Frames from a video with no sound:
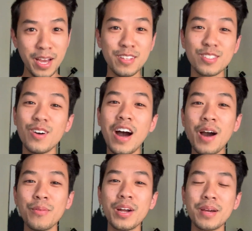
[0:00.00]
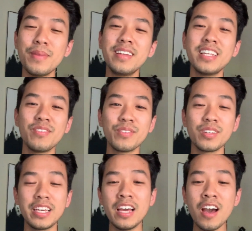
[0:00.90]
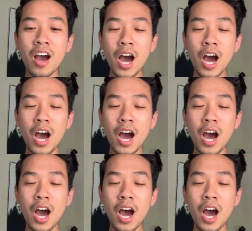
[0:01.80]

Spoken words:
And so I would recommend definitely